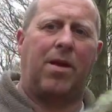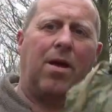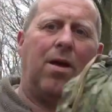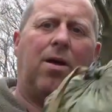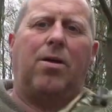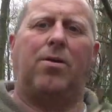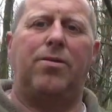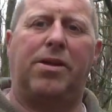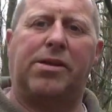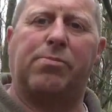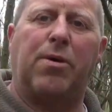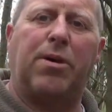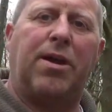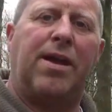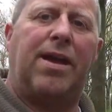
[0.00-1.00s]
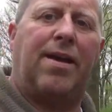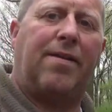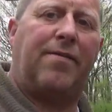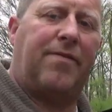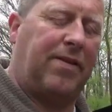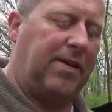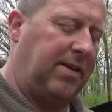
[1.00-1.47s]
On this one I
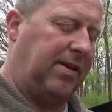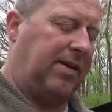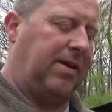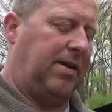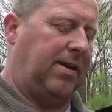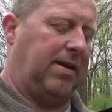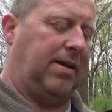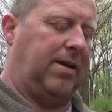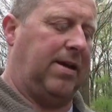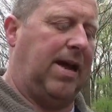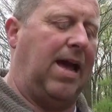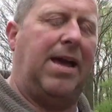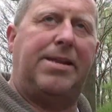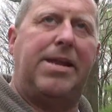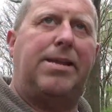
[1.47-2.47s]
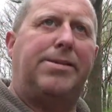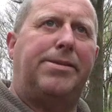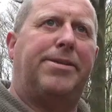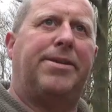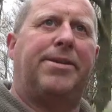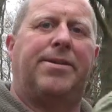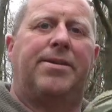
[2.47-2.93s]
have uh, head
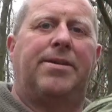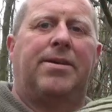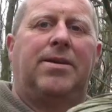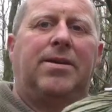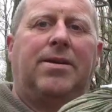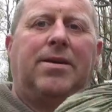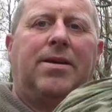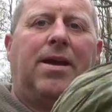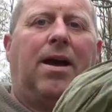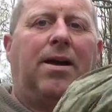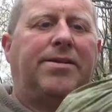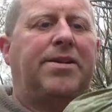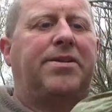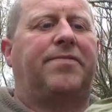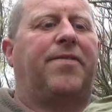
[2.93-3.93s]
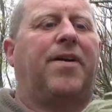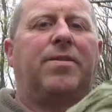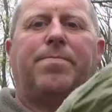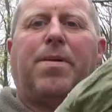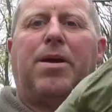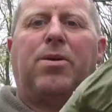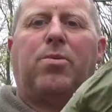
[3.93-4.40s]
end
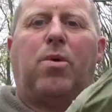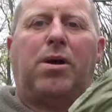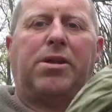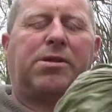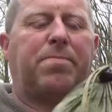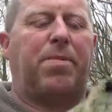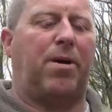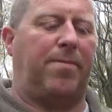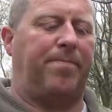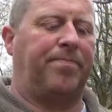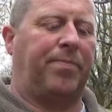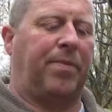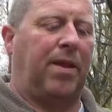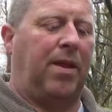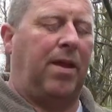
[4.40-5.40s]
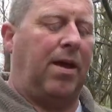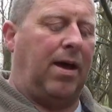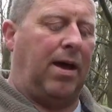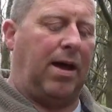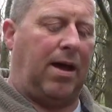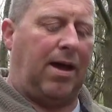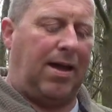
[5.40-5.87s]
identified by the white spot.
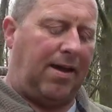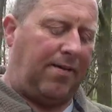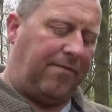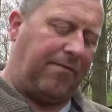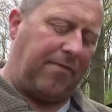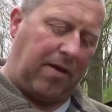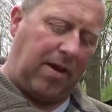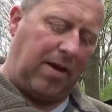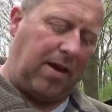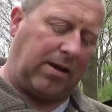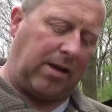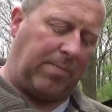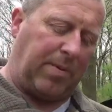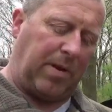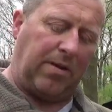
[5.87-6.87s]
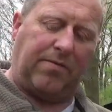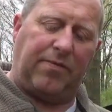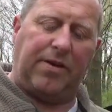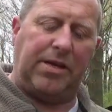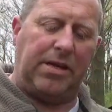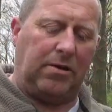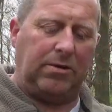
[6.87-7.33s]
Uh, I have uh, a couple of
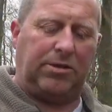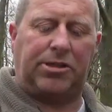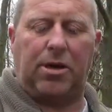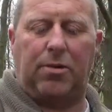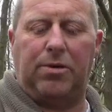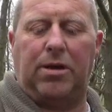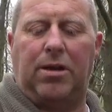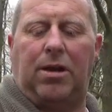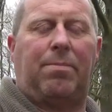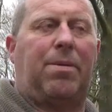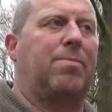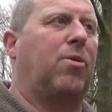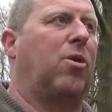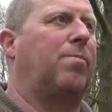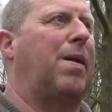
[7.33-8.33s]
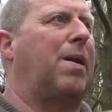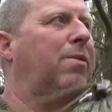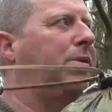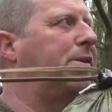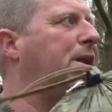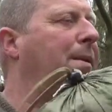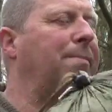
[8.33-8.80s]
videos showing a little bit more about
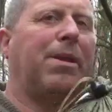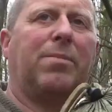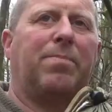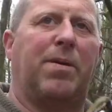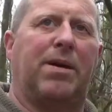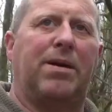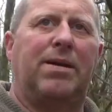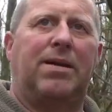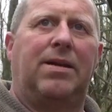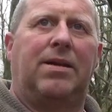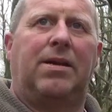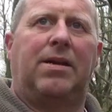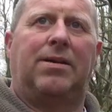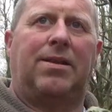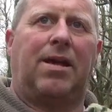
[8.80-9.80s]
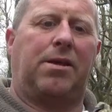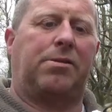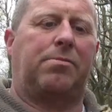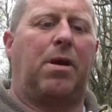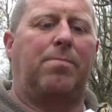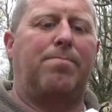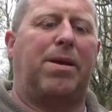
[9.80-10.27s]
this hammock, but
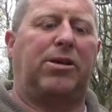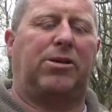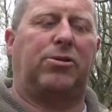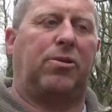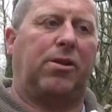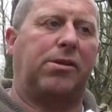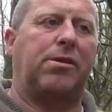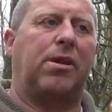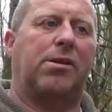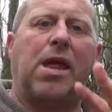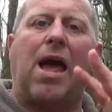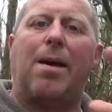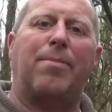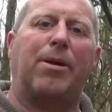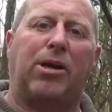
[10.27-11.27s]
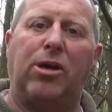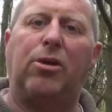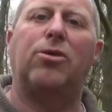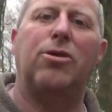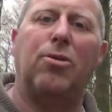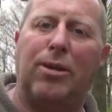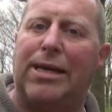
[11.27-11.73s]
that's I make sure this this hammock you
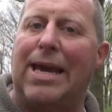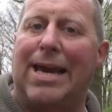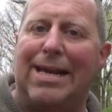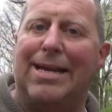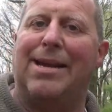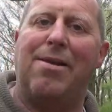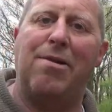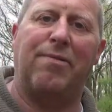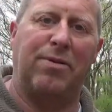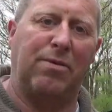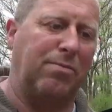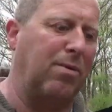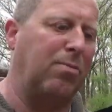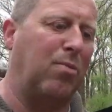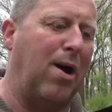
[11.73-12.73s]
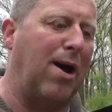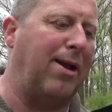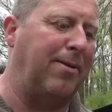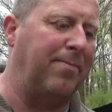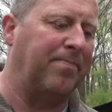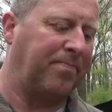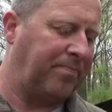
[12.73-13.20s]
can only get in and out of it one
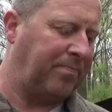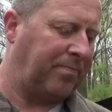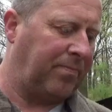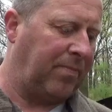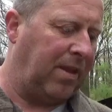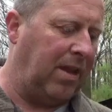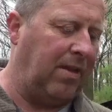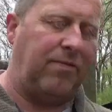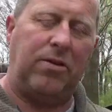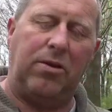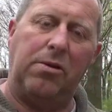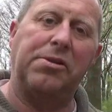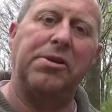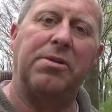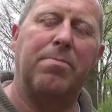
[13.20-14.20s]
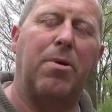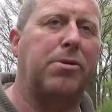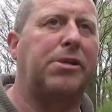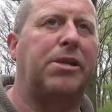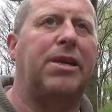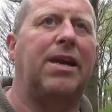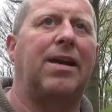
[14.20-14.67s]
way if you're using the
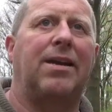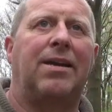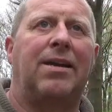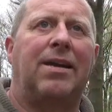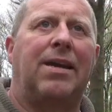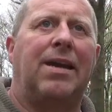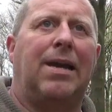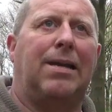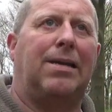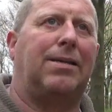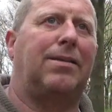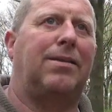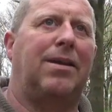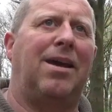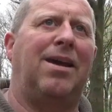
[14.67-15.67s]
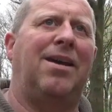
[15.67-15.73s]
mozzie net, and